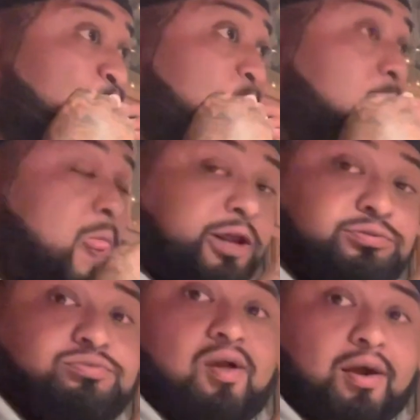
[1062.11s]

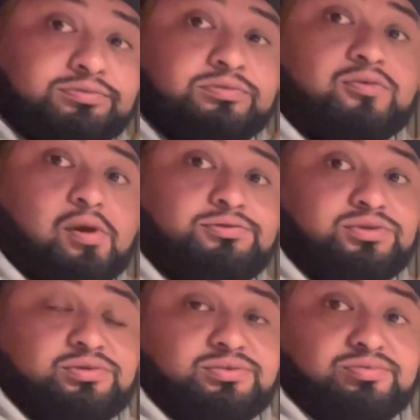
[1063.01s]

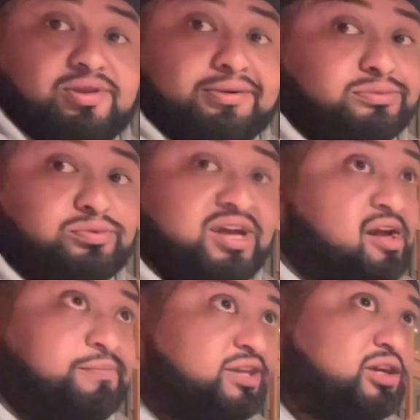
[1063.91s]
I
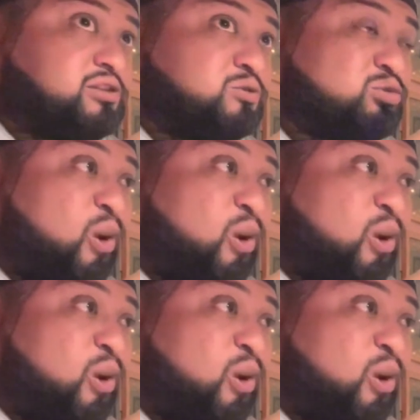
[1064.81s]
haven't been there.